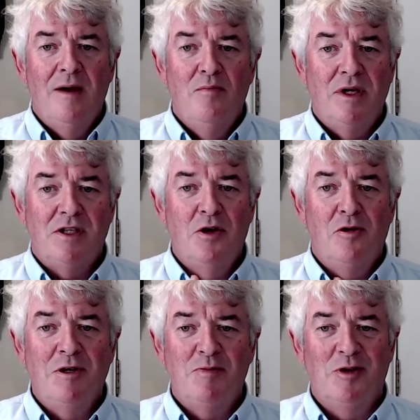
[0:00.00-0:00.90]
But it's not
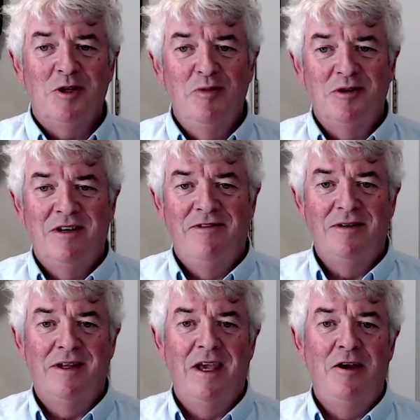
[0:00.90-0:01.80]
always possible to
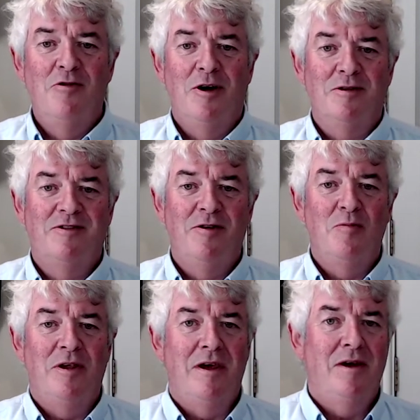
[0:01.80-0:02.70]
fill key roles from
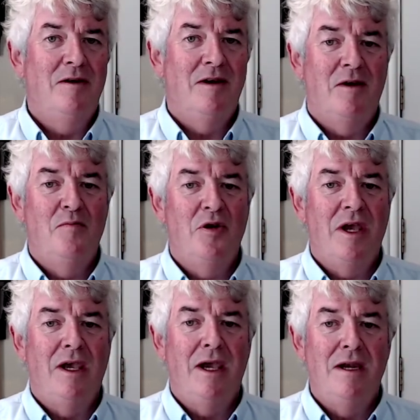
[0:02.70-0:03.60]
within, and
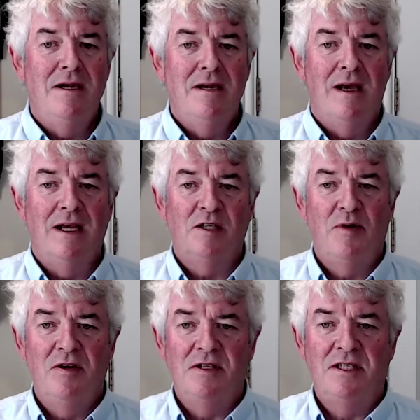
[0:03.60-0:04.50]
bringing in
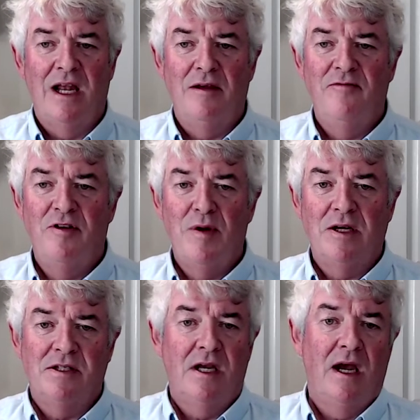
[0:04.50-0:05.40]
experienced talent from
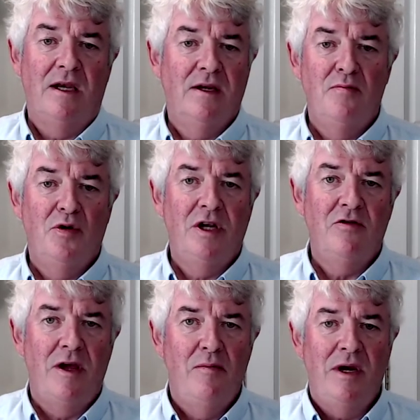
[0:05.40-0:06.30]
outside can bring
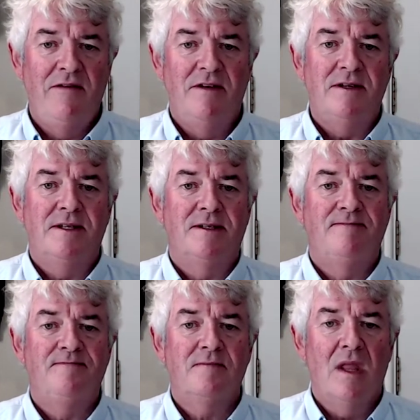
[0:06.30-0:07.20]
great benefits.
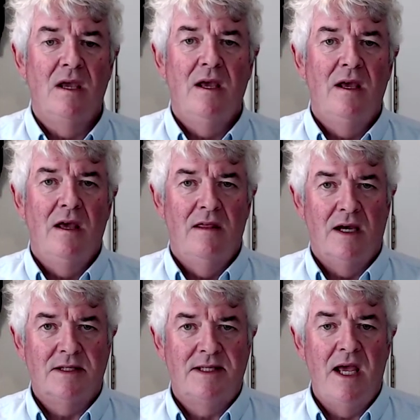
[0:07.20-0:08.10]

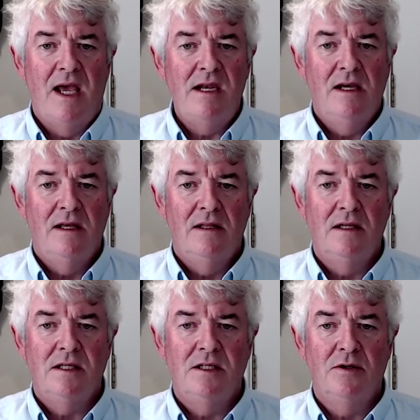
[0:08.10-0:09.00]
That said,
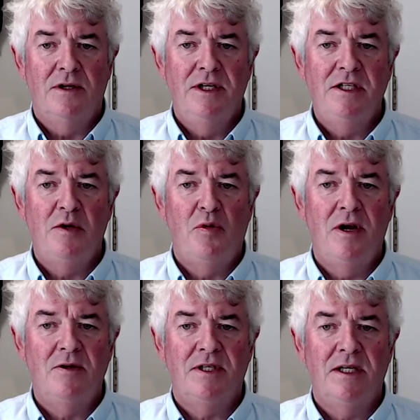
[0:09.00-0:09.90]
this is not an easy
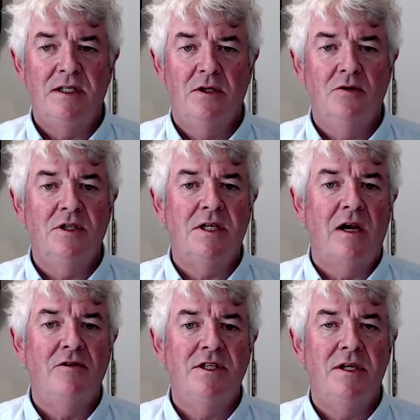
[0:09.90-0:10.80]
process. Good
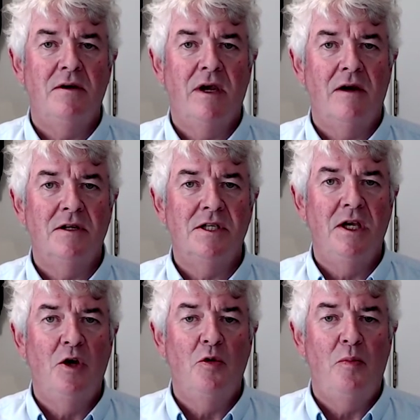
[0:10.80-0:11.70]
salaries don't
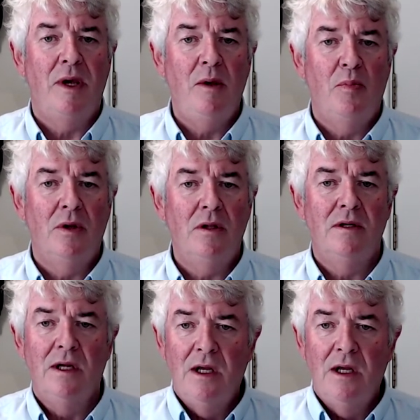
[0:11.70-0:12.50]
guarantee good people,